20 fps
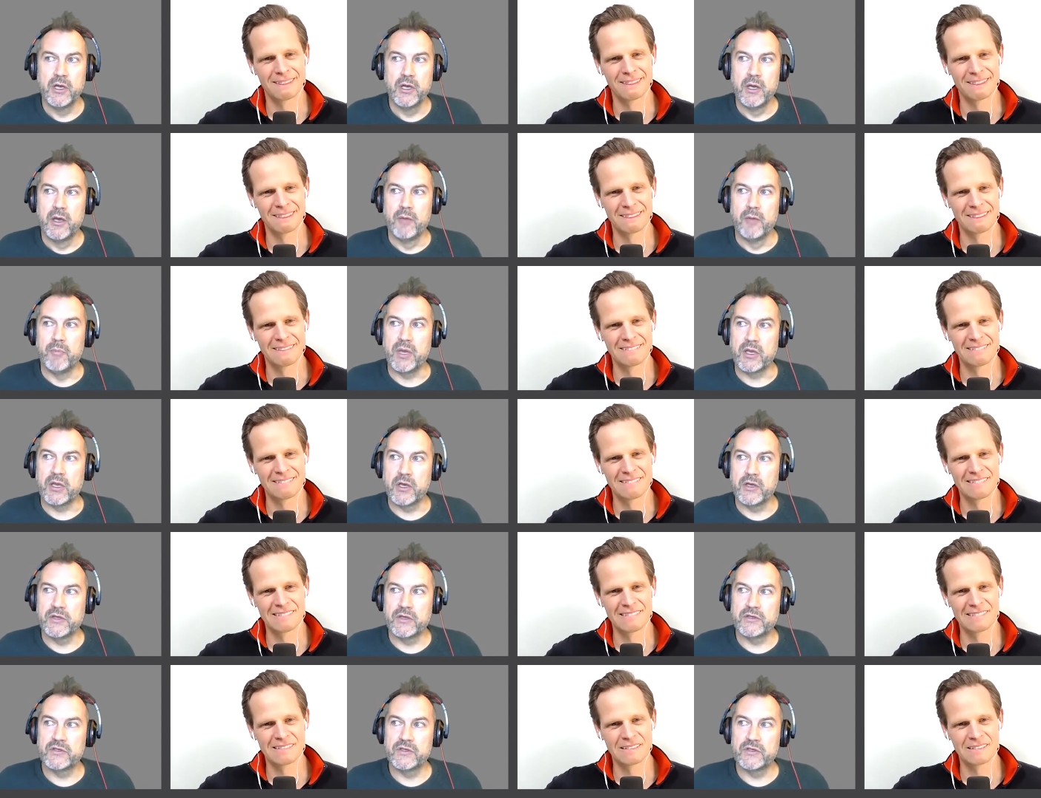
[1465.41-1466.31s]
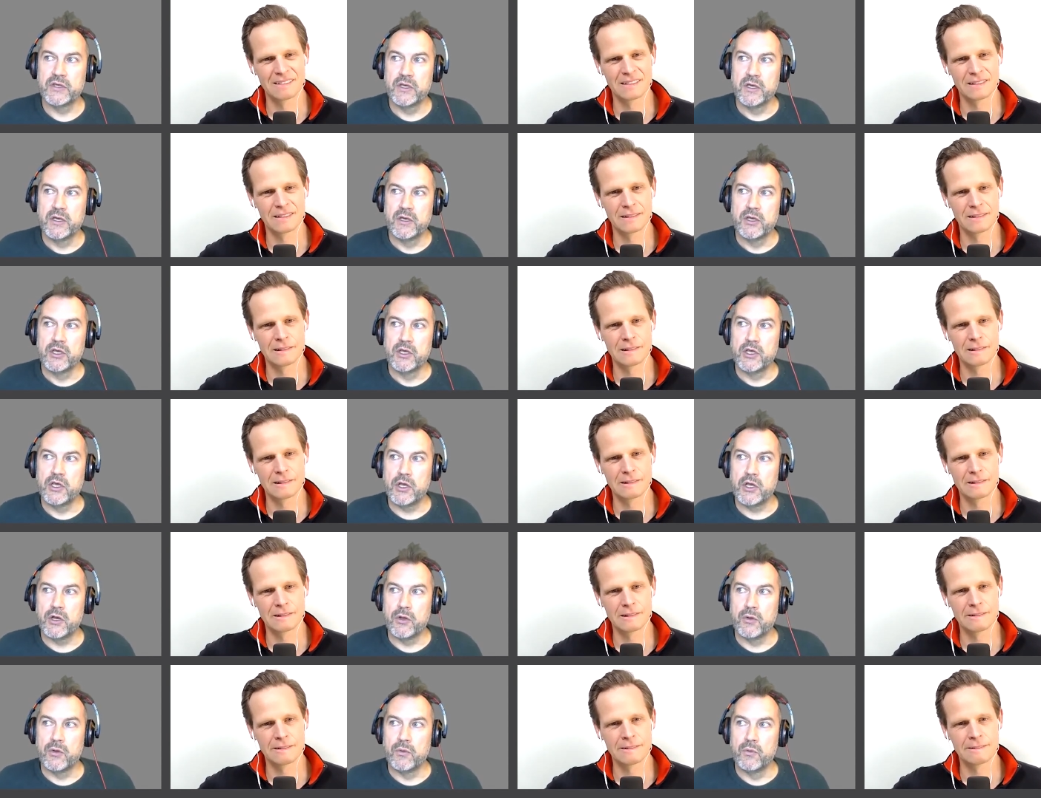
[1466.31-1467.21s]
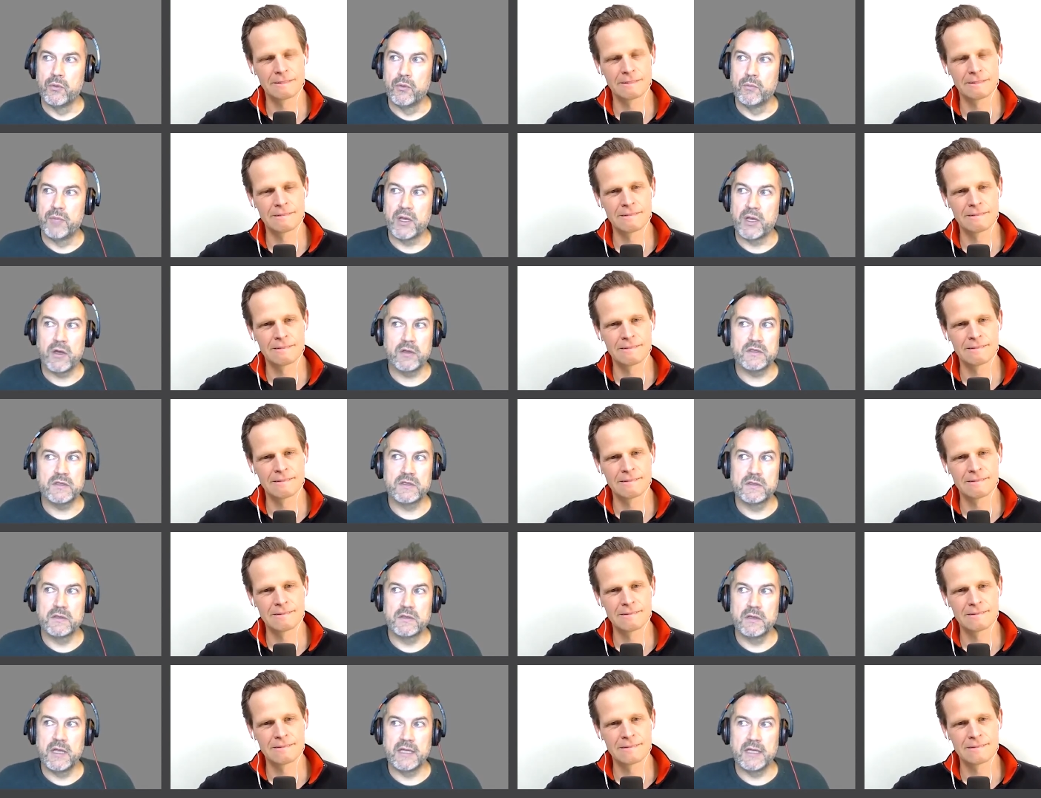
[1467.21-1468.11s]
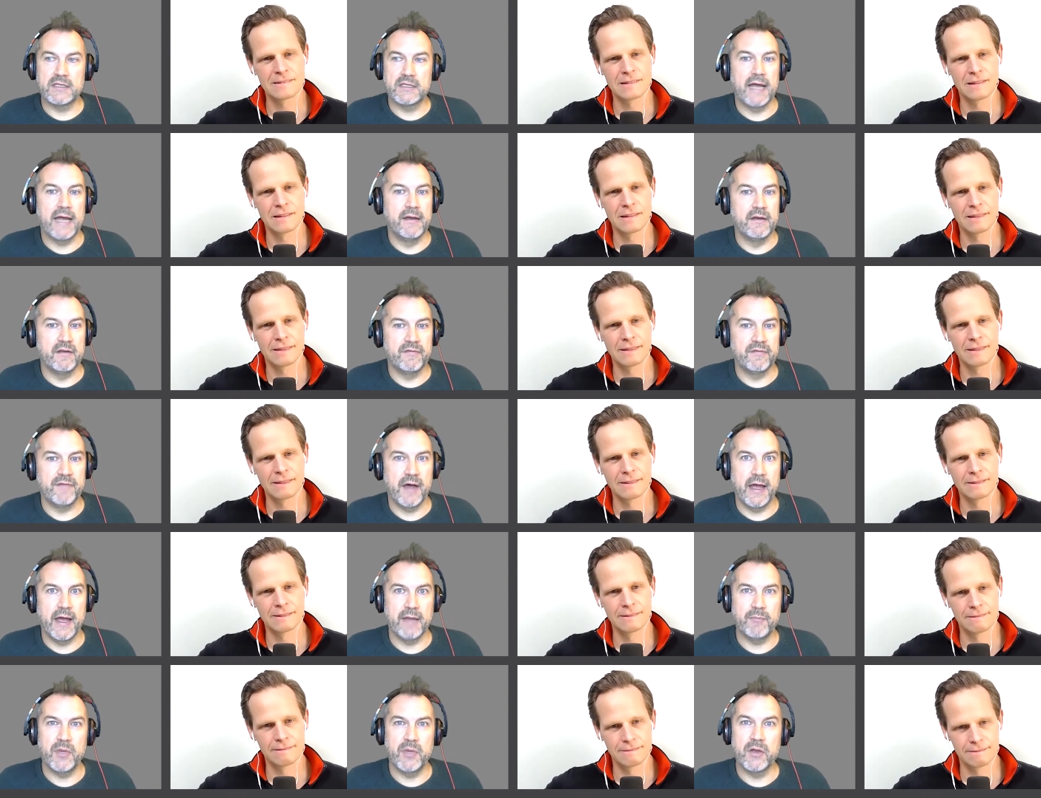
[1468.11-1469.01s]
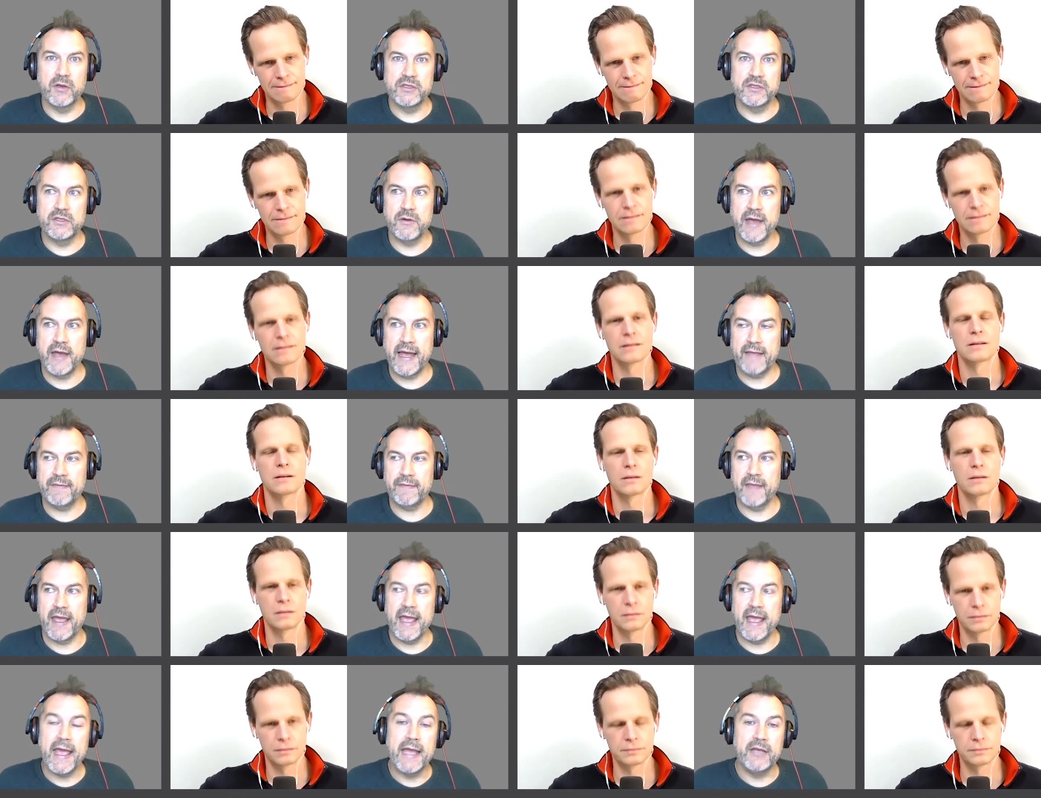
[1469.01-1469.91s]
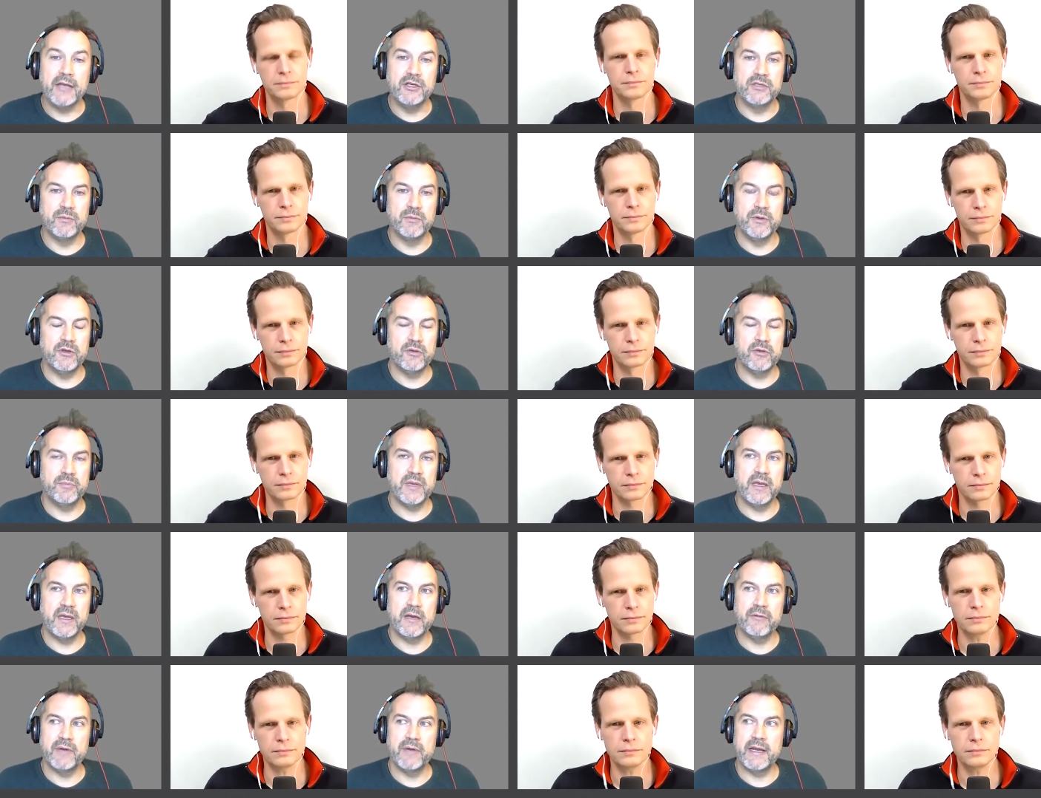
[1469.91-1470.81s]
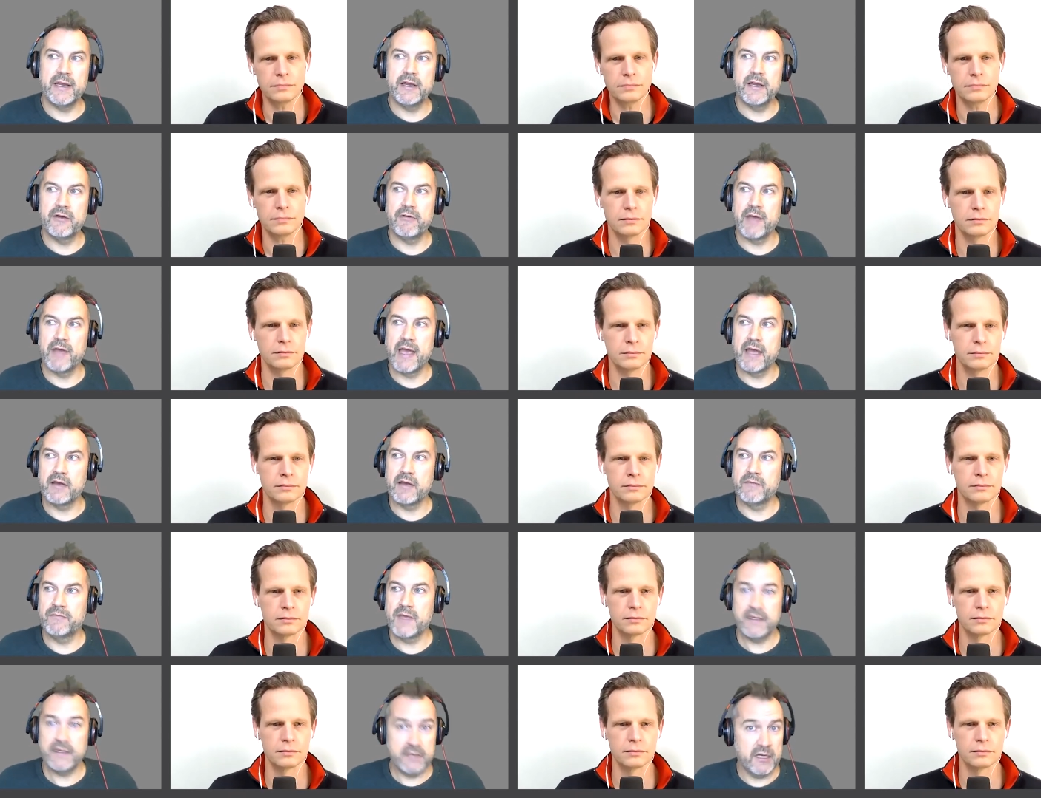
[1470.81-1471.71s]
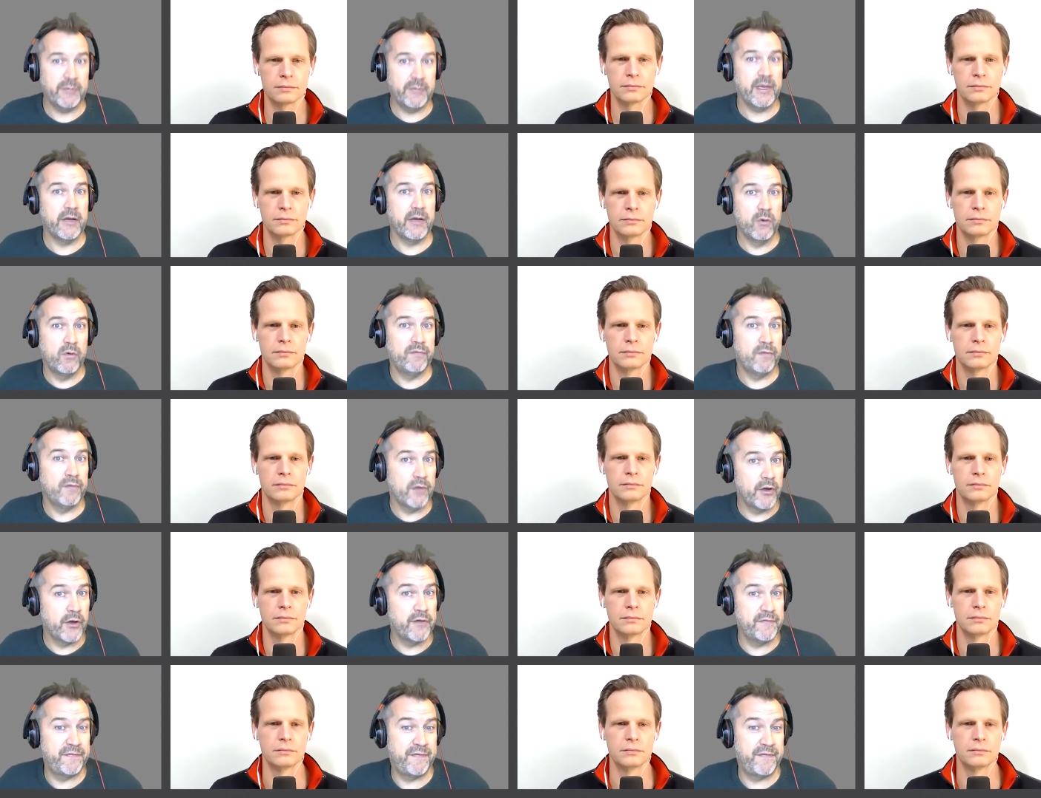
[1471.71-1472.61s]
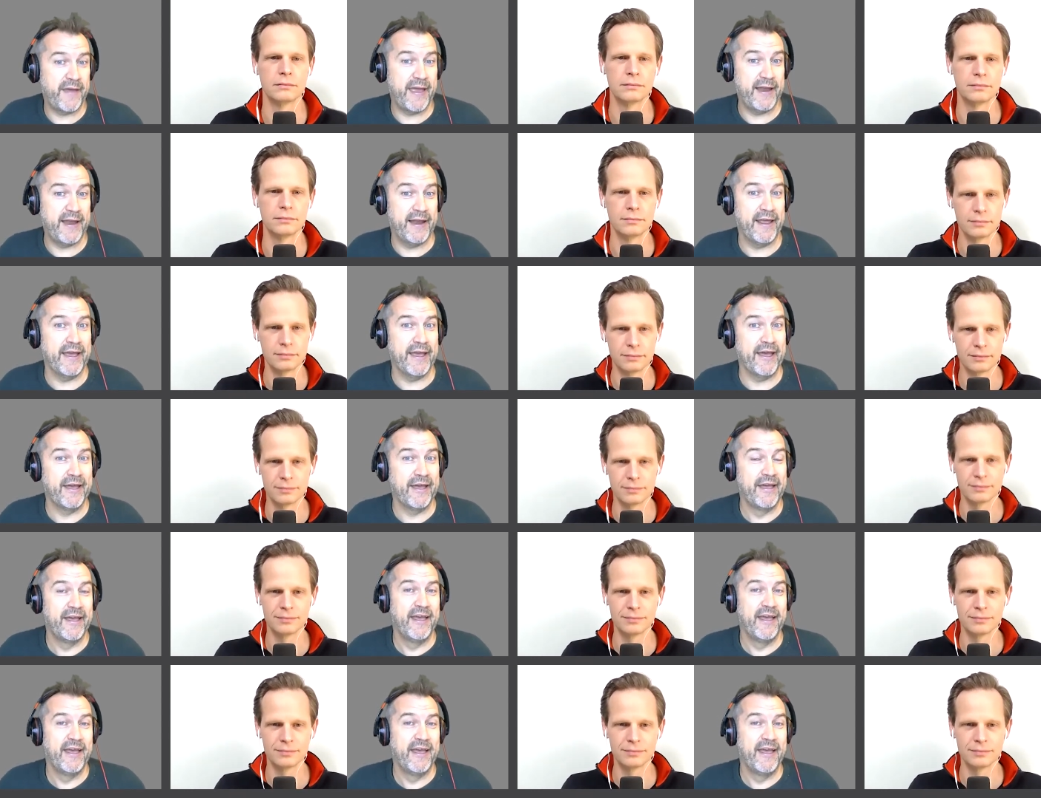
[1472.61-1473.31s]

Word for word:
Speaker 1: because you know, because it's undefined, because you're at the edge when you're being really creative, there's going to be an awful lot of failure